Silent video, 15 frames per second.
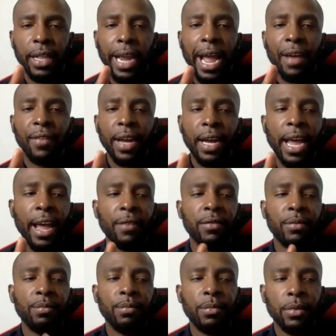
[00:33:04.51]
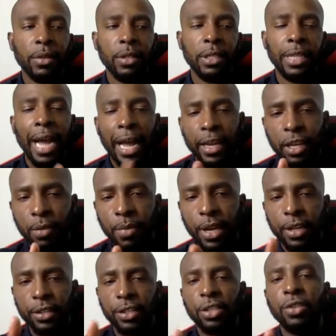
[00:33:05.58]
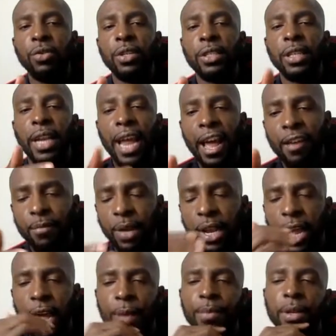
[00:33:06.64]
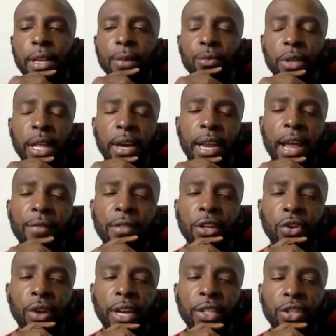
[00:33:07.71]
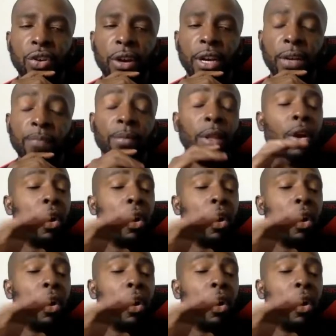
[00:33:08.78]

Like I have documented students that have made it happen without having the greatest credit.